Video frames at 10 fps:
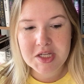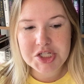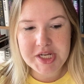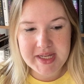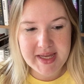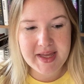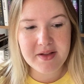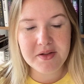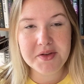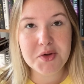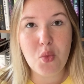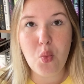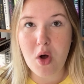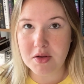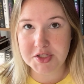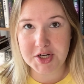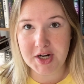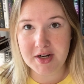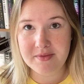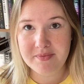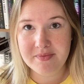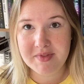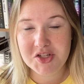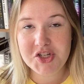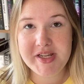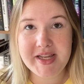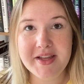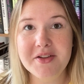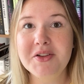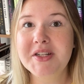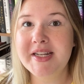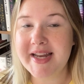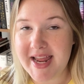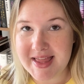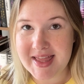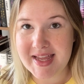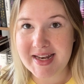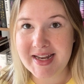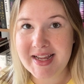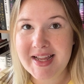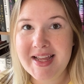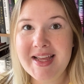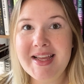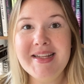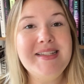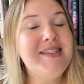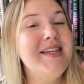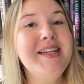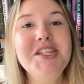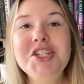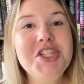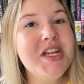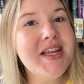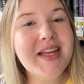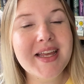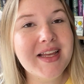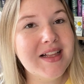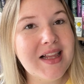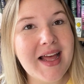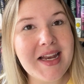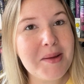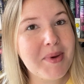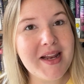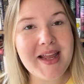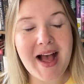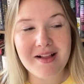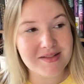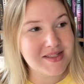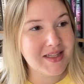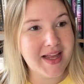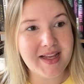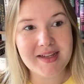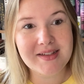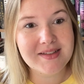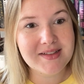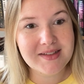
she killed Walter, she killed Nathan. Did she kill anybody else? Like,